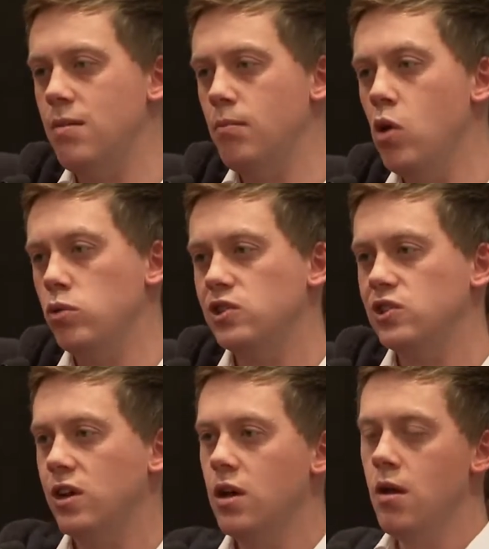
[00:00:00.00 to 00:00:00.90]
most.
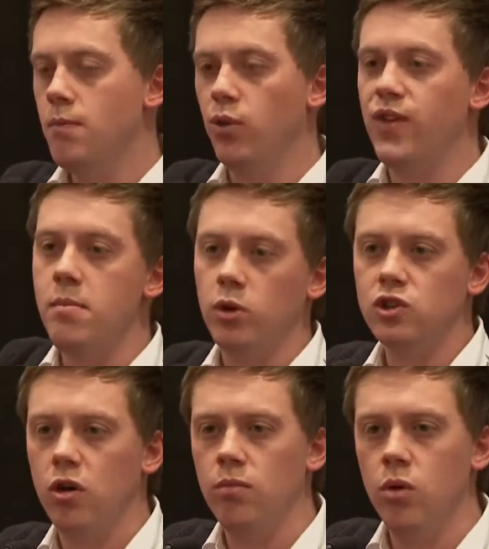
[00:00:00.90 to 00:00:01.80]
Podemos
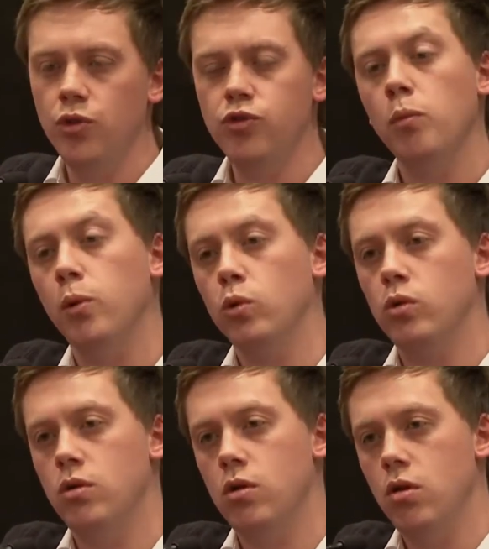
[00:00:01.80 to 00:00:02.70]
got more than double
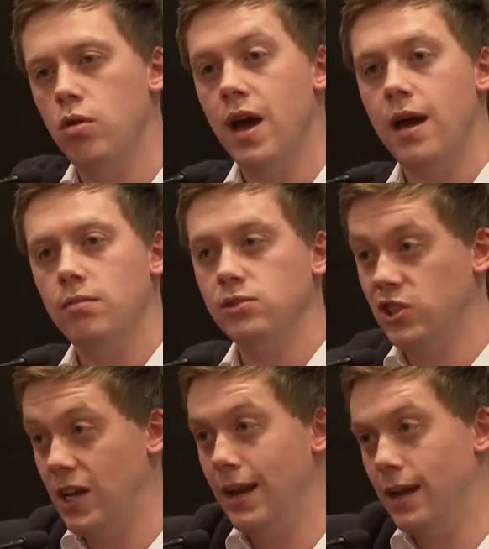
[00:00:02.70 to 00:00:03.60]
that
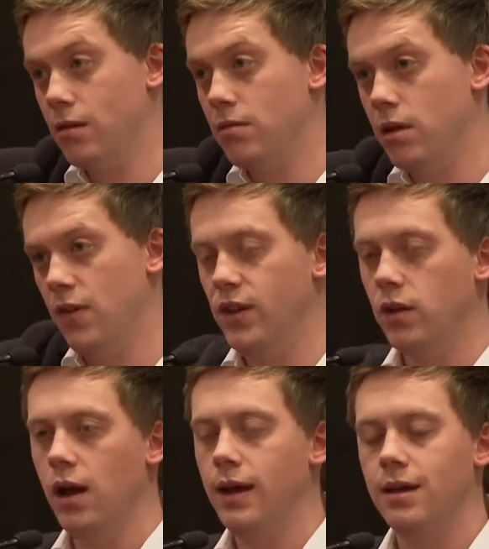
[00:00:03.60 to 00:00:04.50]
ceiling, if you
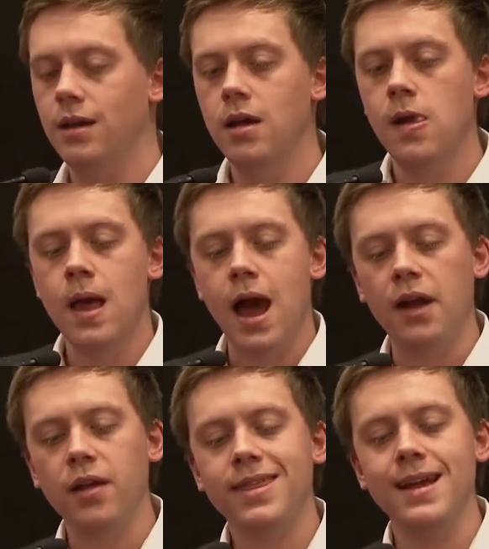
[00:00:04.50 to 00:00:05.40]
like.
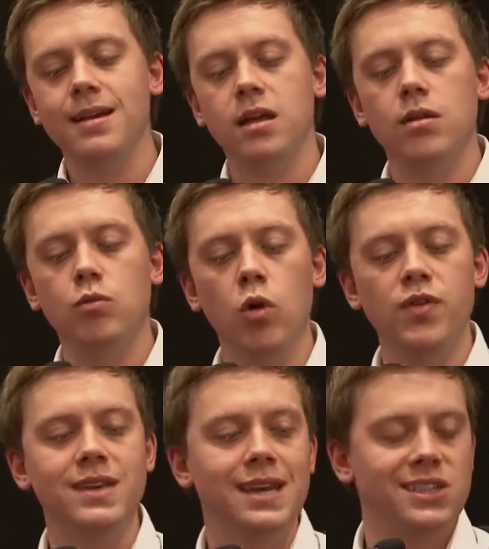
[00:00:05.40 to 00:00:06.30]
And I think what
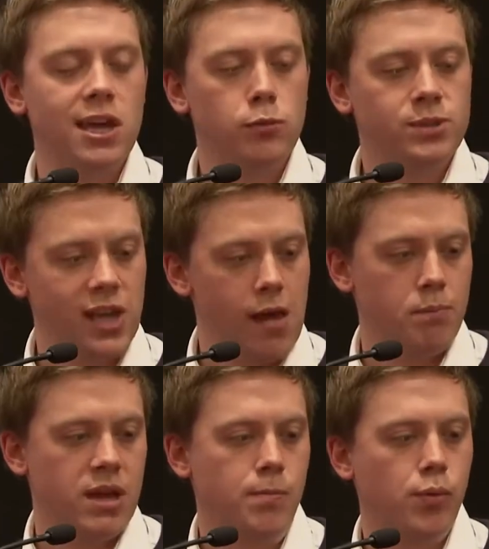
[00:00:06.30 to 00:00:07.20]
they did is they upset
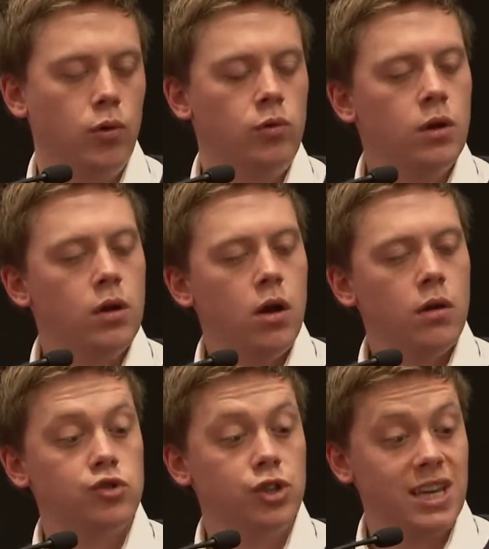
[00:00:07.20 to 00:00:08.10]
people,
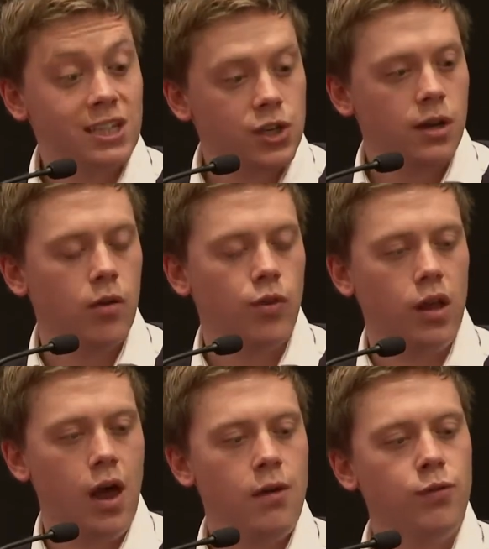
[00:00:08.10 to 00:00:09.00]
traditionally on the
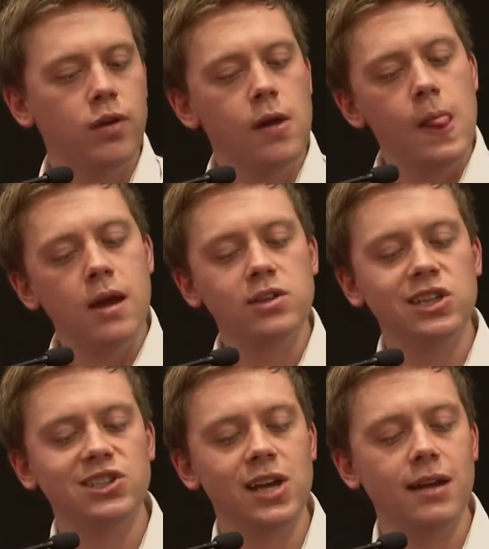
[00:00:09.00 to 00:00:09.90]
left, because
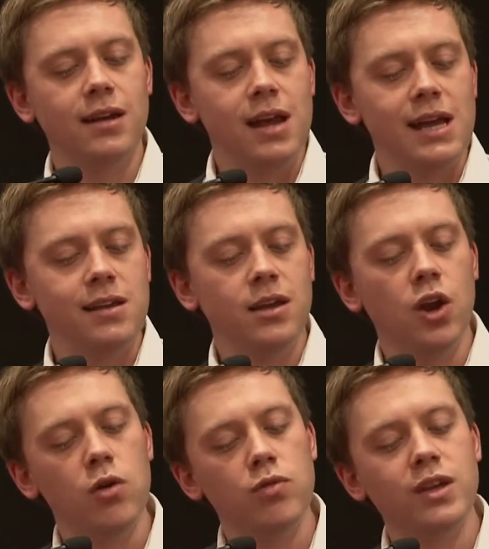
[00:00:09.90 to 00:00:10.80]
they said, you
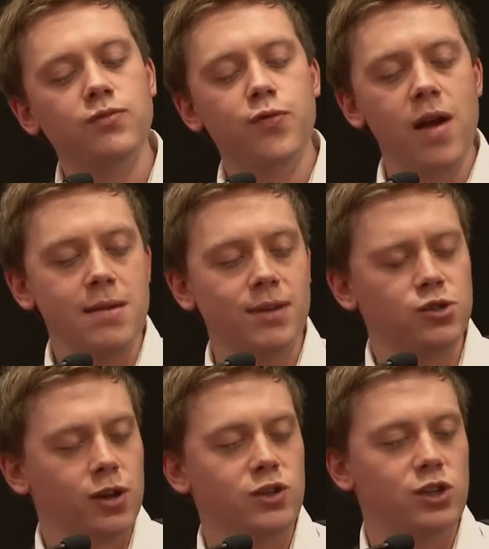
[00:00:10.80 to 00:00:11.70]
know, the frame they
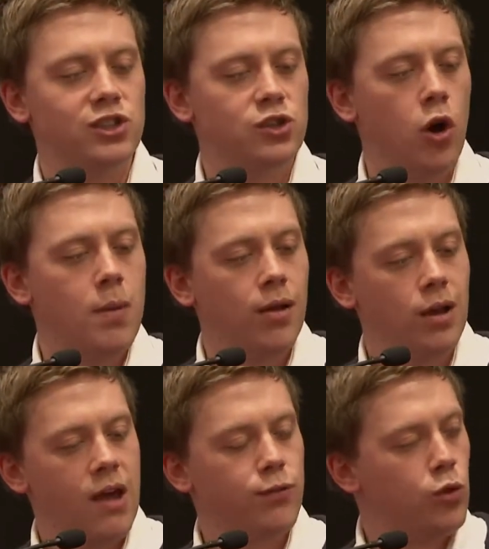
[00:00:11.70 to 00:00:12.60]
try to use, it's not about
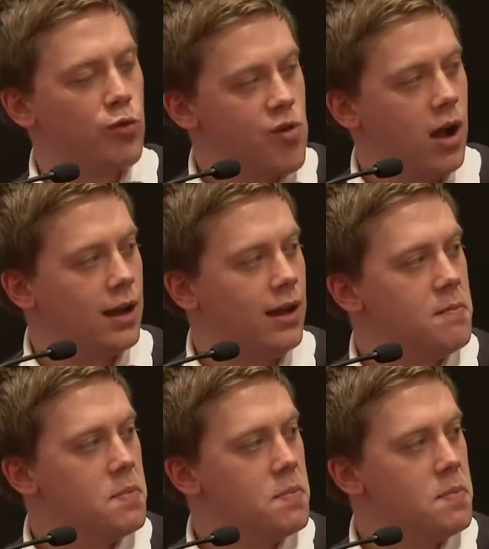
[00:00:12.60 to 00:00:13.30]
left or right,